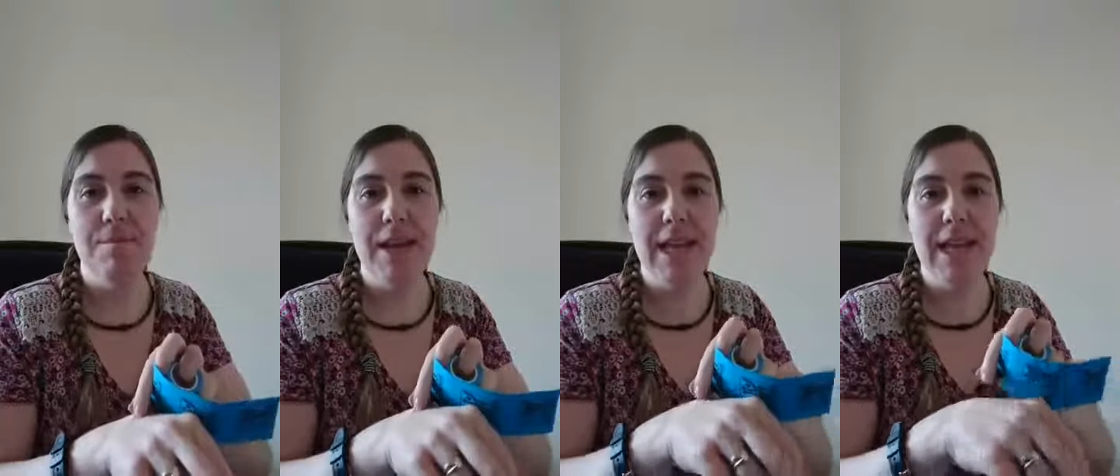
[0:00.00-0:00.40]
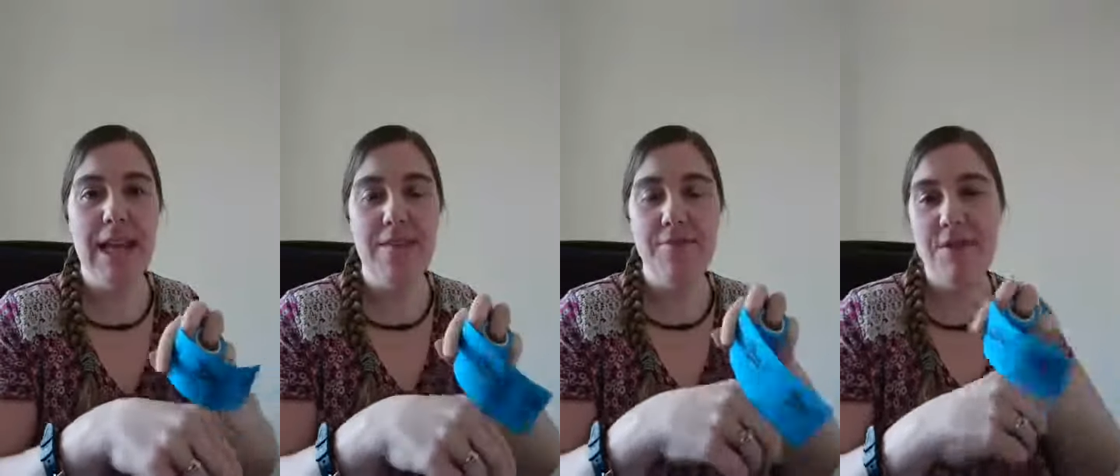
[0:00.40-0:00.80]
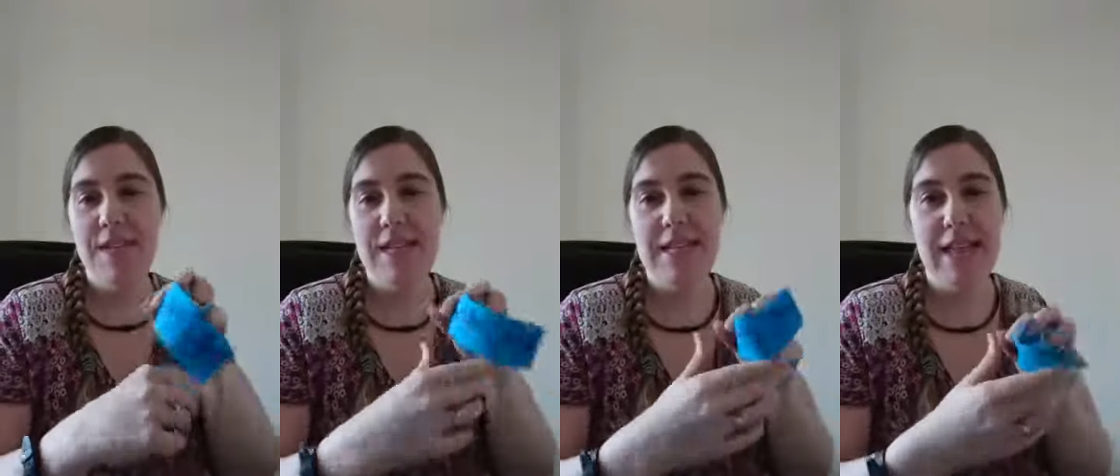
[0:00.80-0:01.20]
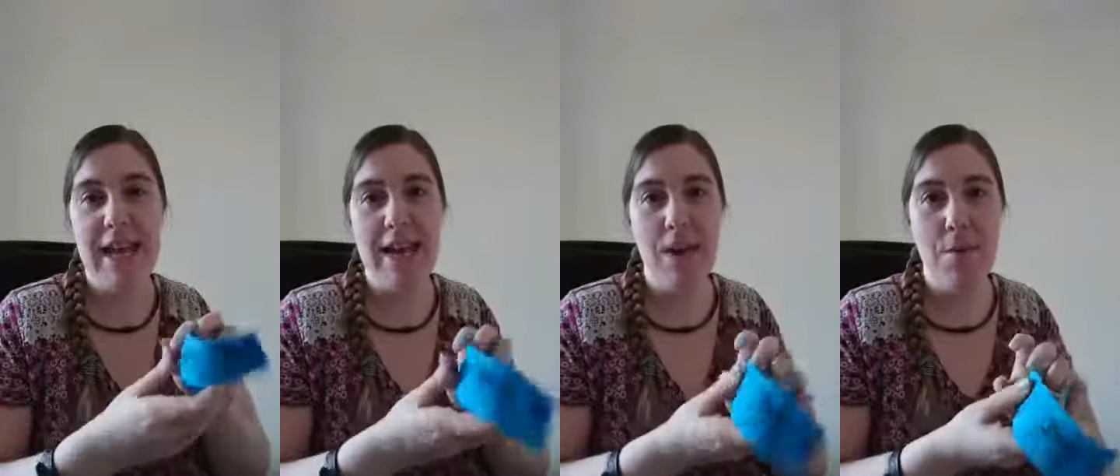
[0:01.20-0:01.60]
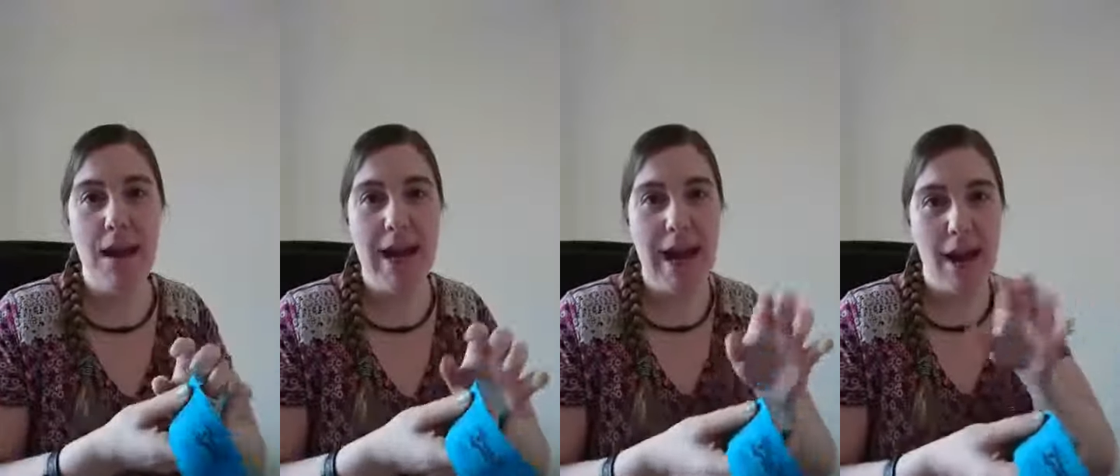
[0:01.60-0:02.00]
it lifts the skin away and